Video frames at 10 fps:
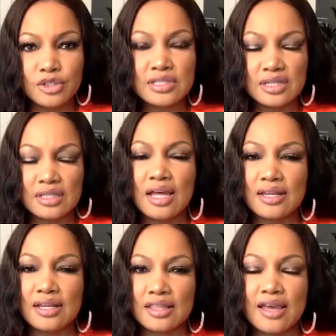you'll see a
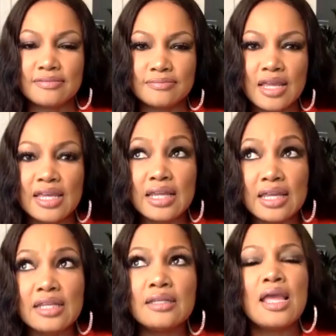lot of that i'm in,
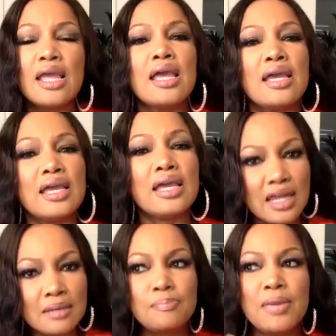hopeful in, for that
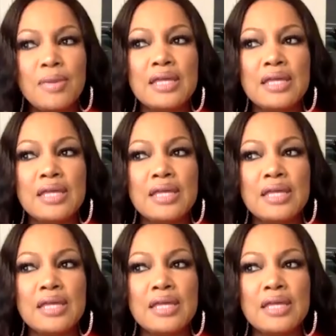and